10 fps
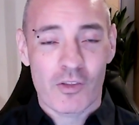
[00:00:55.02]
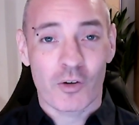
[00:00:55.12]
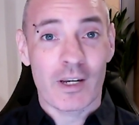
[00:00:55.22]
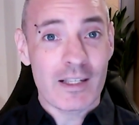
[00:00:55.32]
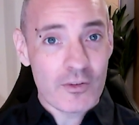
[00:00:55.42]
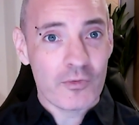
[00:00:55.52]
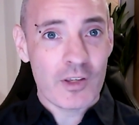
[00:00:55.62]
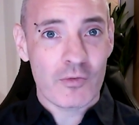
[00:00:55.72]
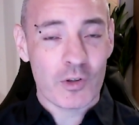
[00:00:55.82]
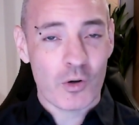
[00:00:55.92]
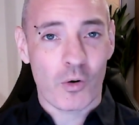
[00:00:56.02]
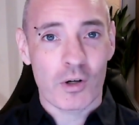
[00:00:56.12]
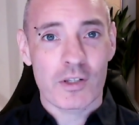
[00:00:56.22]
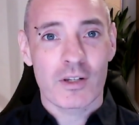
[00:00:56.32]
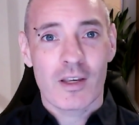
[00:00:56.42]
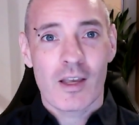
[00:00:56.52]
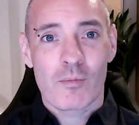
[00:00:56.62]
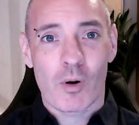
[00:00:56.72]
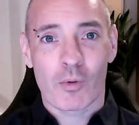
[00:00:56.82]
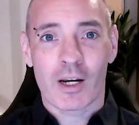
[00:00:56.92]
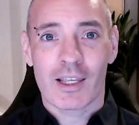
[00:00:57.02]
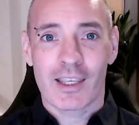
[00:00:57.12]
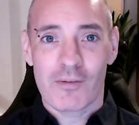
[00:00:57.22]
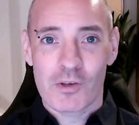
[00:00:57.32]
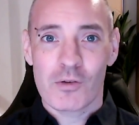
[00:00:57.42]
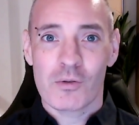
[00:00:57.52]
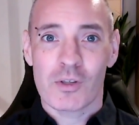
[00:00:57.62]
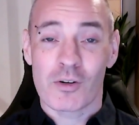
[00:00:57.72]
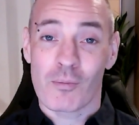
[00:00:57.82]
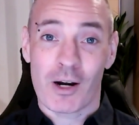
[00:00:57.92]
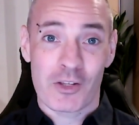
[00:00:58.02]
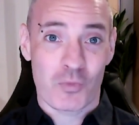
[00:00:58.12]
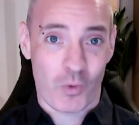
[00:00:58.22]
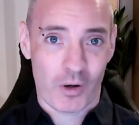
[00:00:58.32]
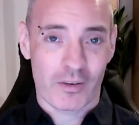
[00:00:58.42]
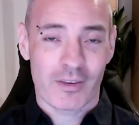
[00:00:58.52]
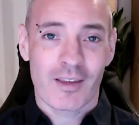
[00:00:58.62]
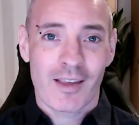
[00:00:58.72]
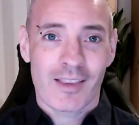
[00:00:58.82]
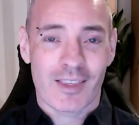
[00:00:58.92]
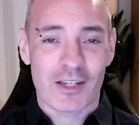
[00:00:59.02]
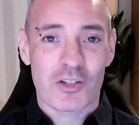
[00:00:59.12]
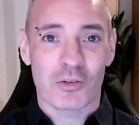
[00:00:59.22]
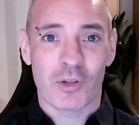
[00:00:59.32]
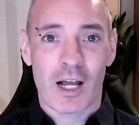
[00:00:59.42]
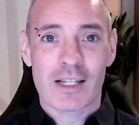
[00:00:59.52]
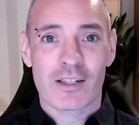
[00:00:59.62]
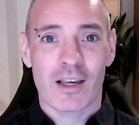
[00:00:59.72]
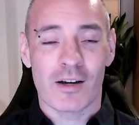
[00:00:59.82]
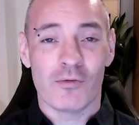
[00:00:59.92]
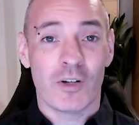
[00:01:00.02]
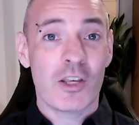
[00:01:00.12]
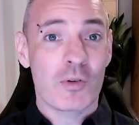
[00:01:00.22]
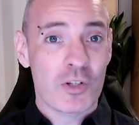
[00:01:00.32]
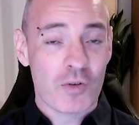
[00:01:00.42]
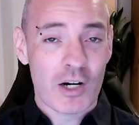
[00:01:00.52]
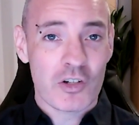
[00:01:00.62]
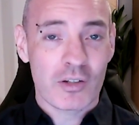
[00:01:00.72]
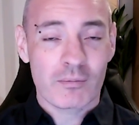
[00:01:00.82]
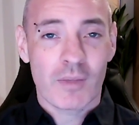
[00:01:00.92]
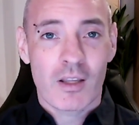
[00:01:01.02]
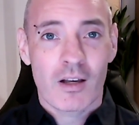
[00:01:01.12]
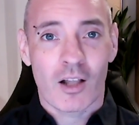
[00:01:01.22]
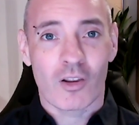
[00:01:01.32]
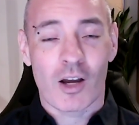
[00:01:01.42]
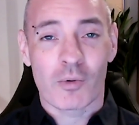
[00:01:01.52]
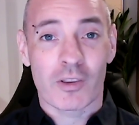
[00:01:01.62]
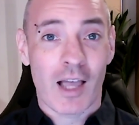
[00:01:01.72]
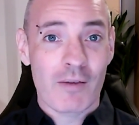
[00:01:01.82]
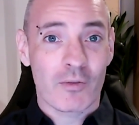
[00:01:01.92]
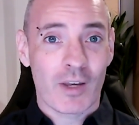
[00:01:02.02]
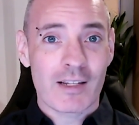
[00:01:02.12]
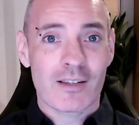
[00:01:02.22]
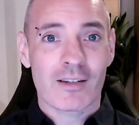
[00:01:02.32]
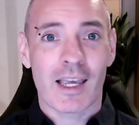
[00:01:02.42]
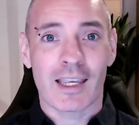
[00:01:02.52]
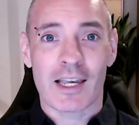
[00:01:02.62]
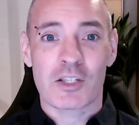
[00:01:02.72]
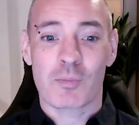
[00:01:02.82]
There is a fee for the course, but we're going to give you your money's worth thanks to lots of video instruction, along with live events and guest